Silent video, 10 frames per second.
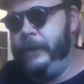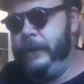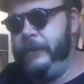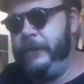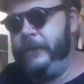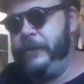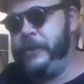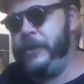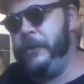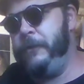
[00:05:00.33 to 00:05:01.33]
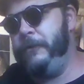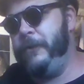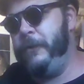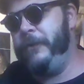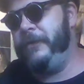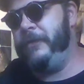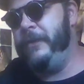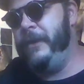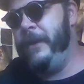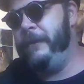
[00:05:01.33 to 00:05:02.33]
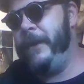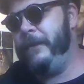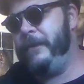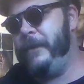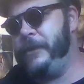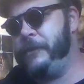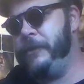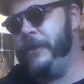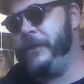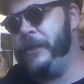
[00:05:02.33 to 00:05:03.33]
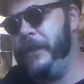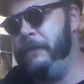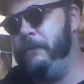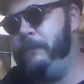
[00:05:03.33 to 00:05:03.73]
it's just his shows always have had such traditionally